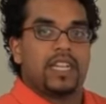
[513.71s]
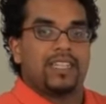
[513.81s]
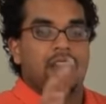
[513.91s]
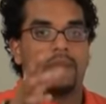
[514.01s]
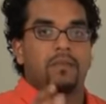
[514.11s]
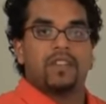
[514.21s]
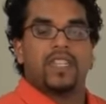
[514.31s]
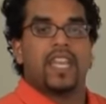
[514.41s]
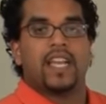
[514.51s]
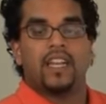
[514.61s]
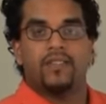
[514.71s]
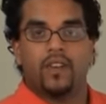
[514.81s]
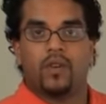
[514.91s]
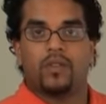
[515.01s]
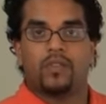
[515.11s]
I did it by mistake. I didn't
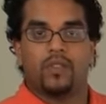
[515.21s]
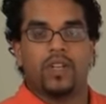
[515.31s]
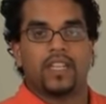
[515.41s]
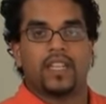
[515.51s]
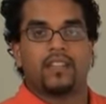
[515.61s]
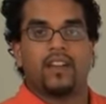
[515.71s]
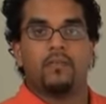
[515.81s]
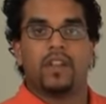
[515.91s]
even know what I was doing at that time,